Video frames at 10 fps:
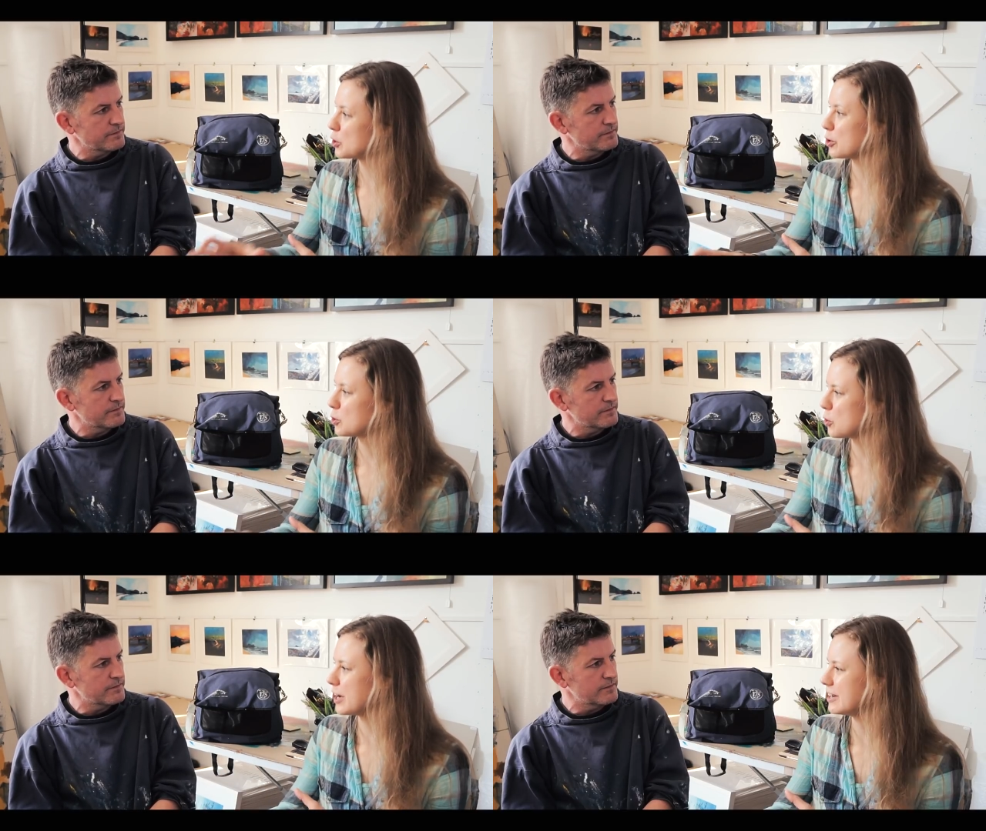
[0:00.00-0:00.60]
Speaker 1: haven't
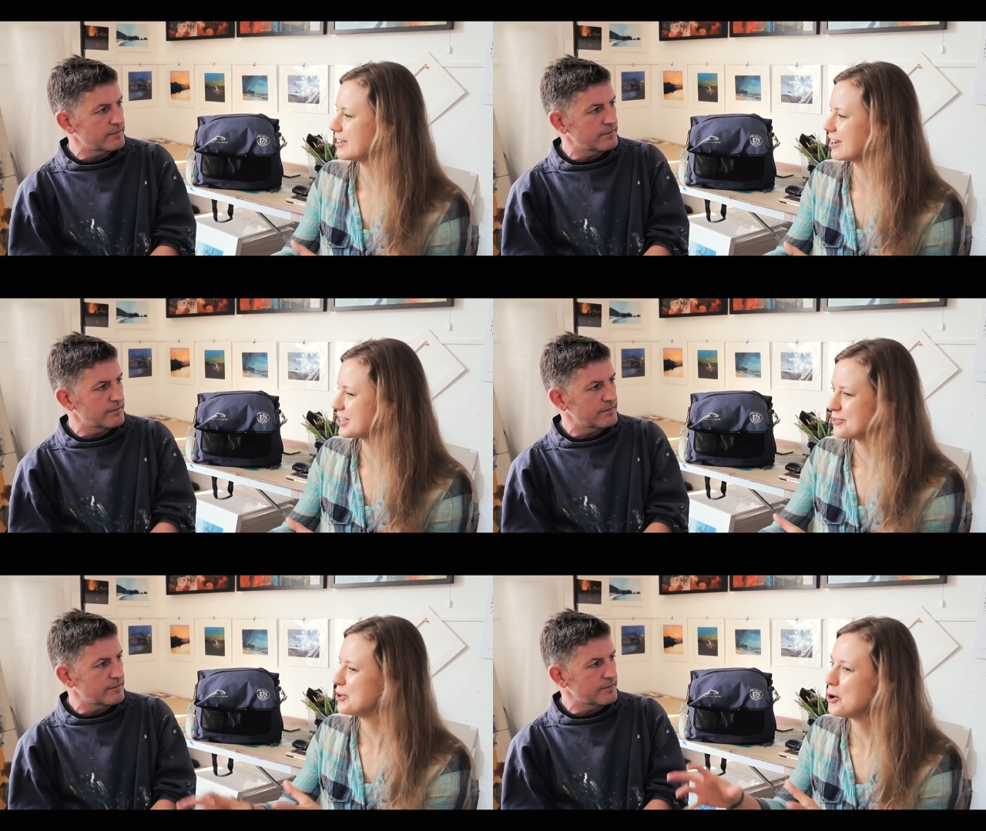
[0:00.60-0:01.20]
got quite,
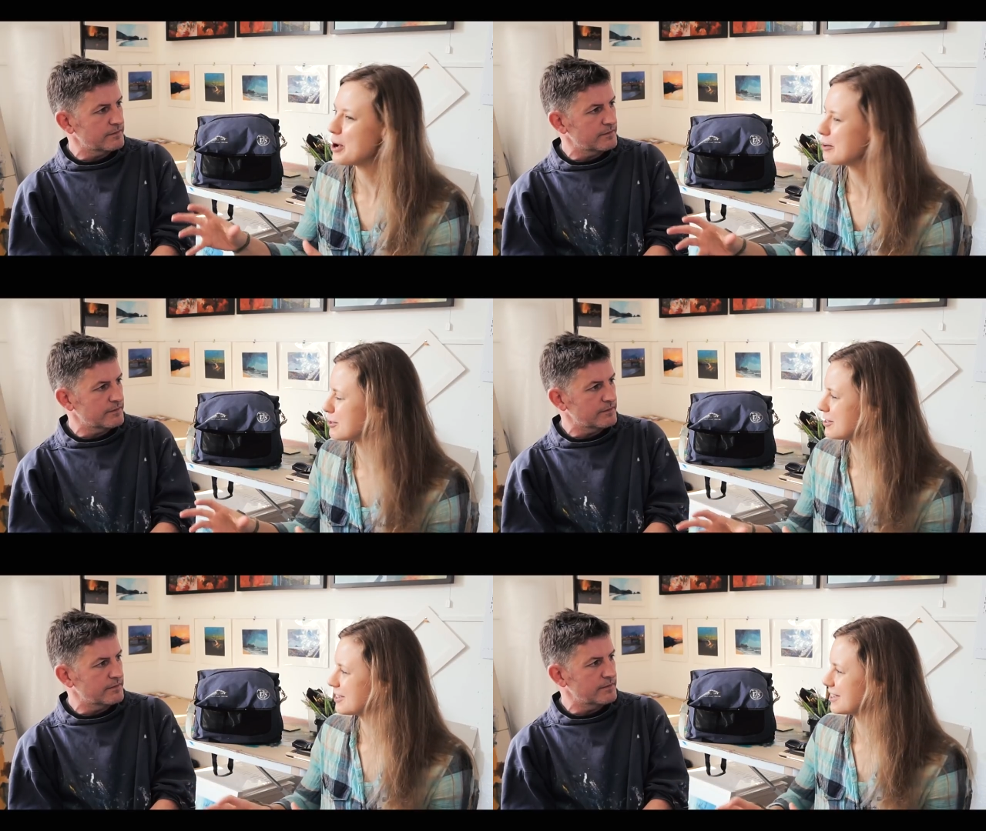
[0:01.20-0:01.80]
I don't know
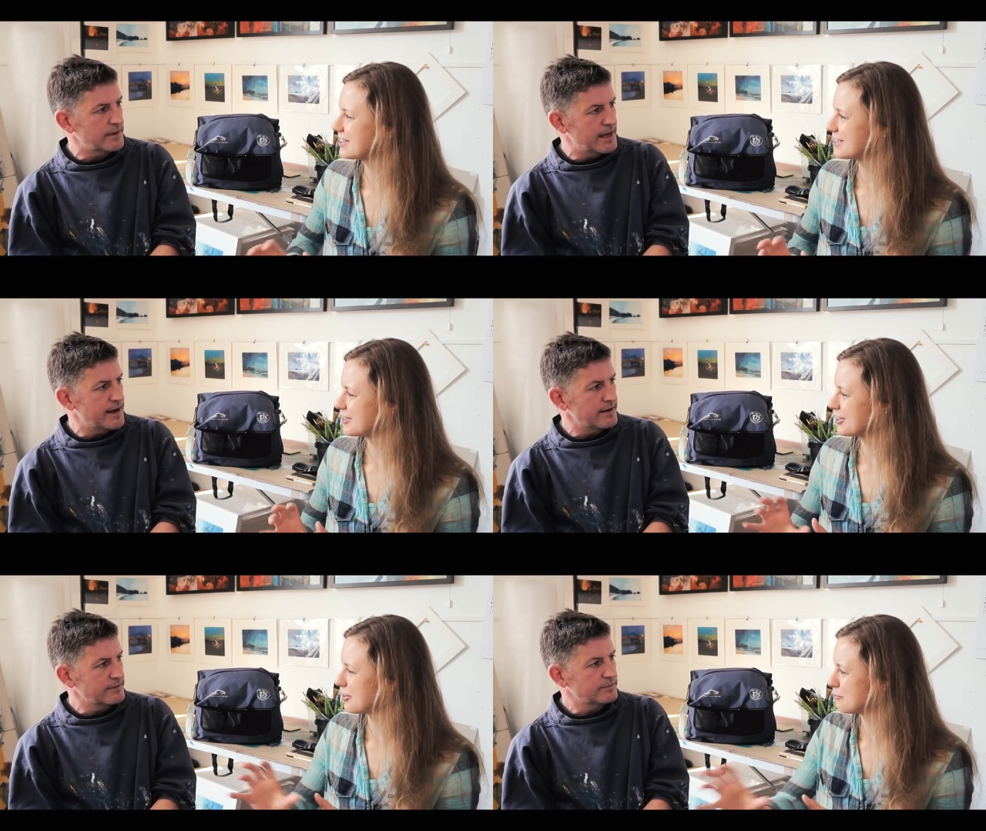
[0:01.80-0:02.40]
everything. So
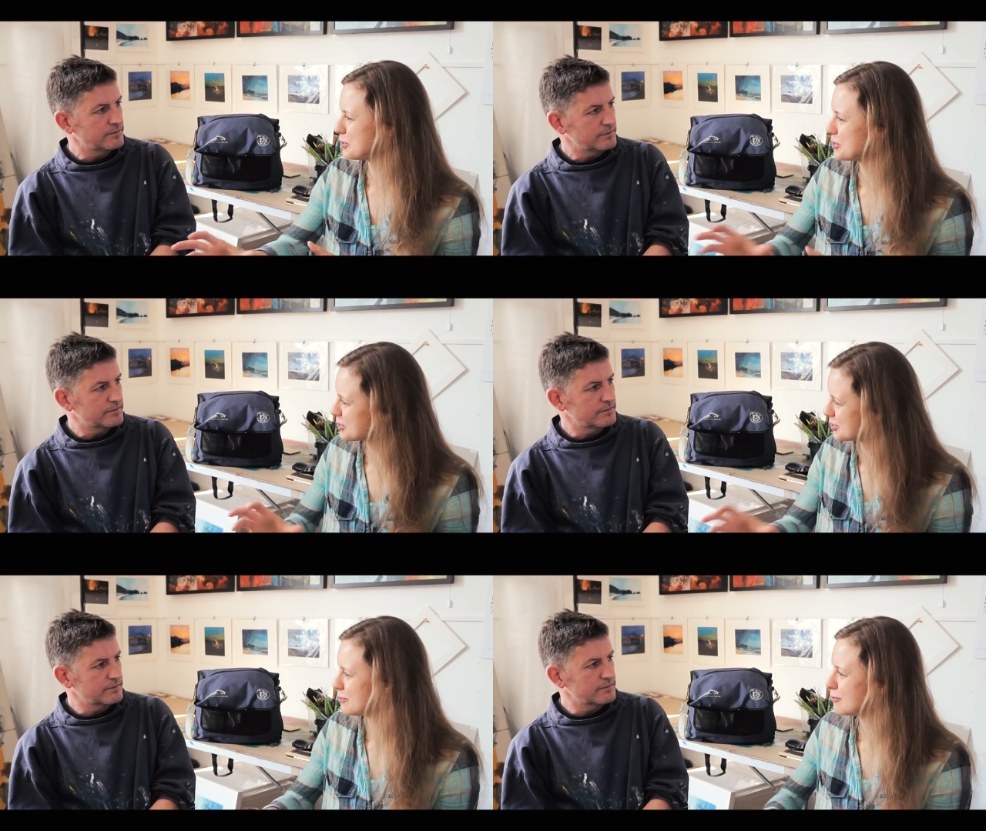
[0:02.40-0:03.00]
yeah. it kind of
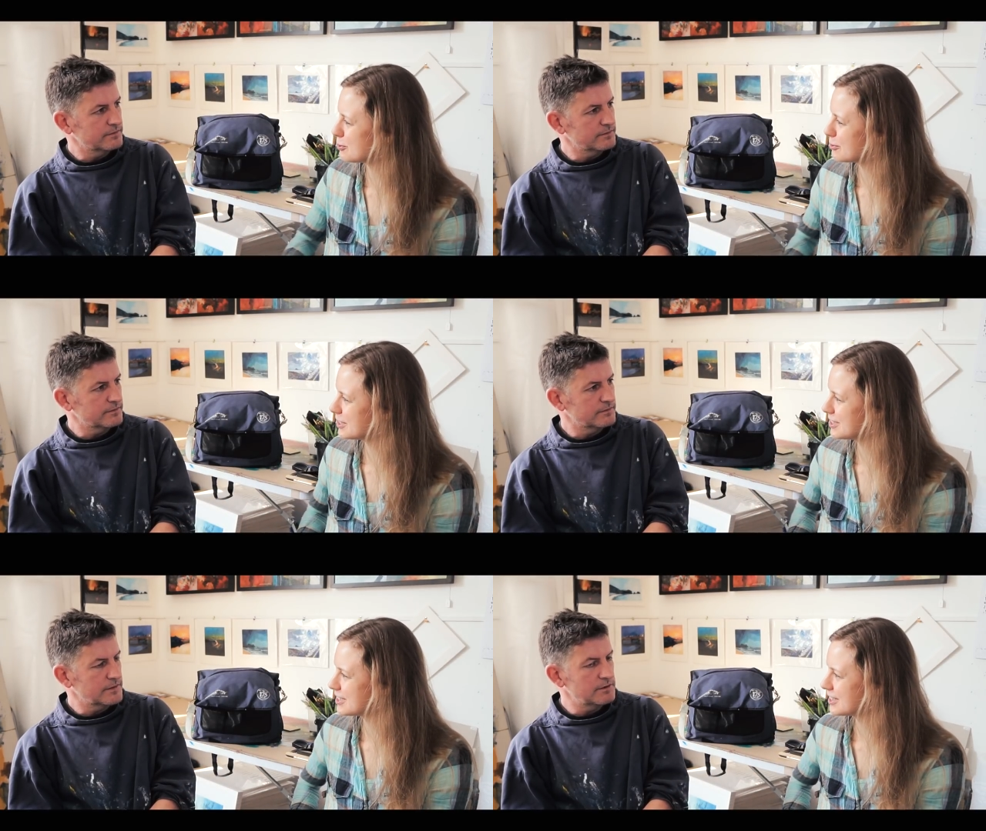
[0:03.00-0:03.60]
pushes you
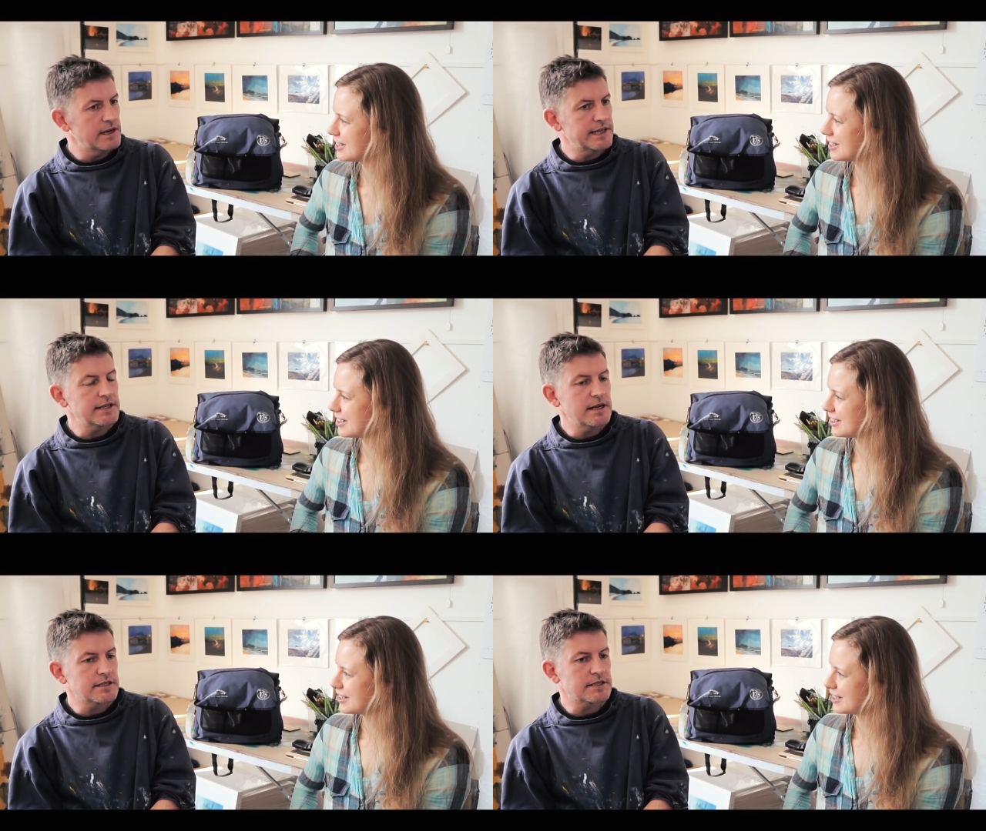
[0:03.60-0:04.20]
forward.
Speaker 2: It
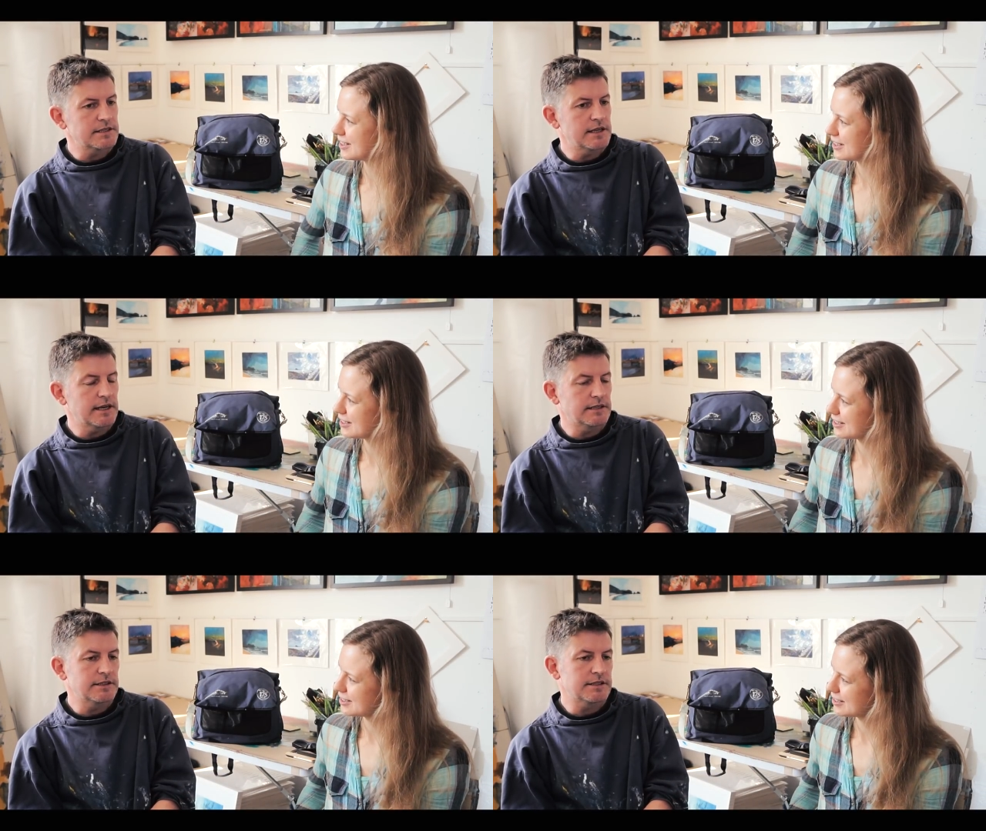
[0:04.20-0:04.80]
really does.
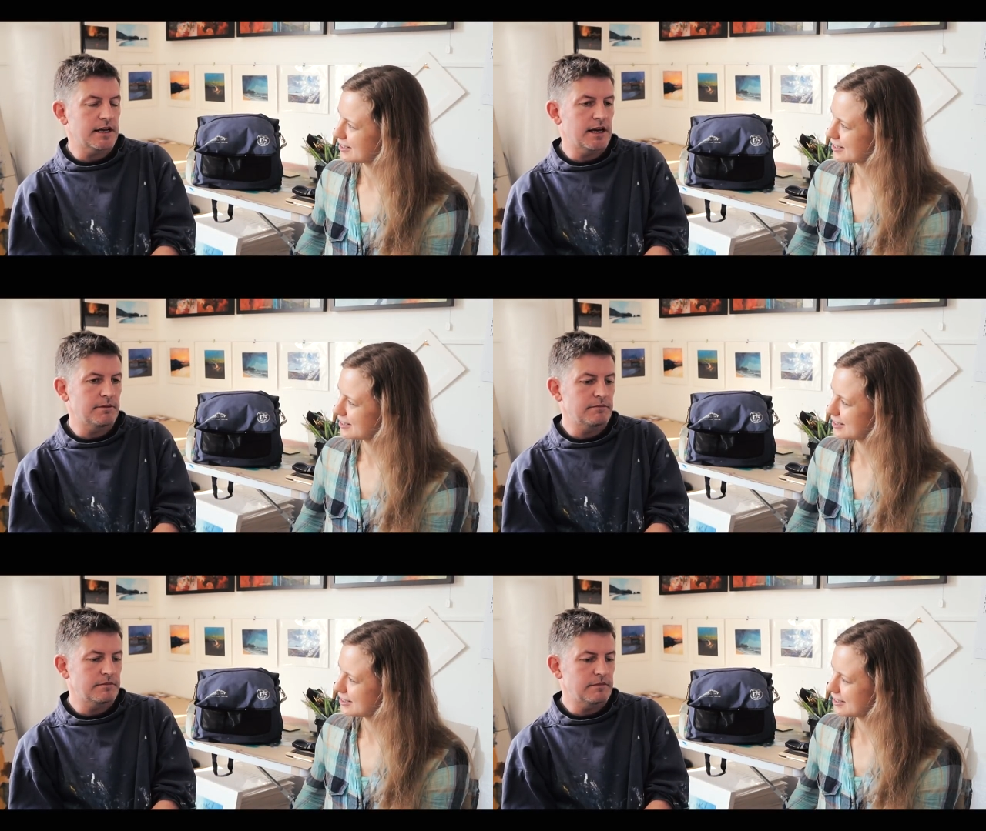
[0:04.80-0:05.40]
And, and
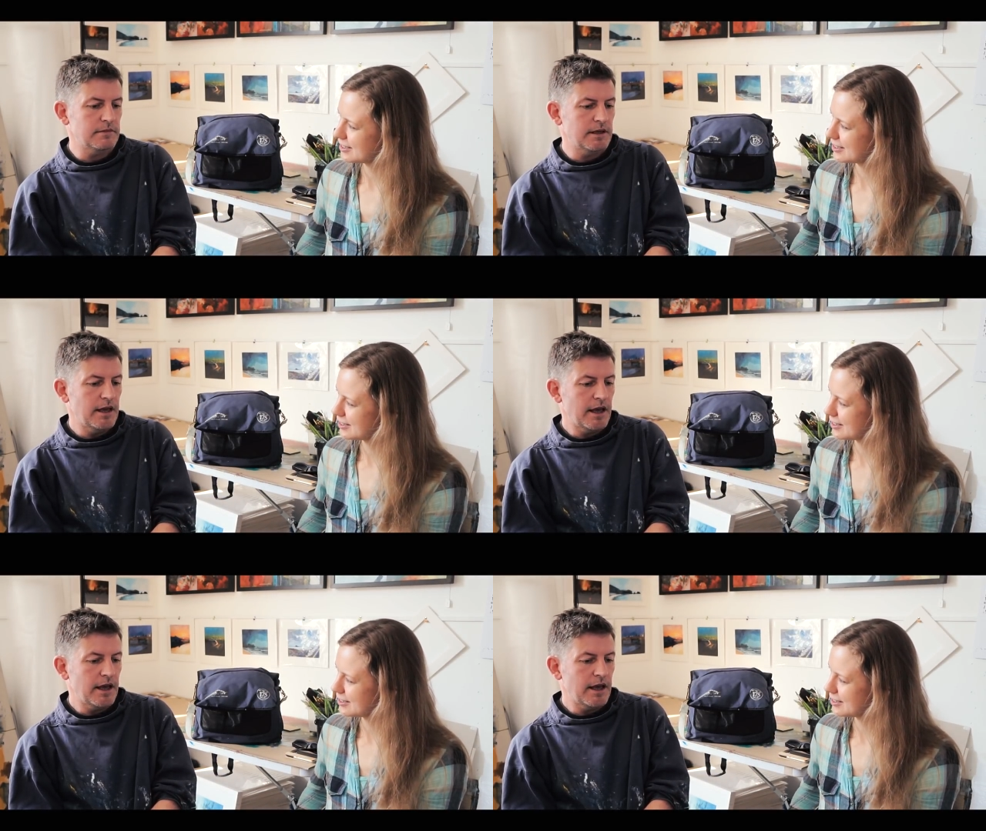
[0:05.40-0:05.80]
um,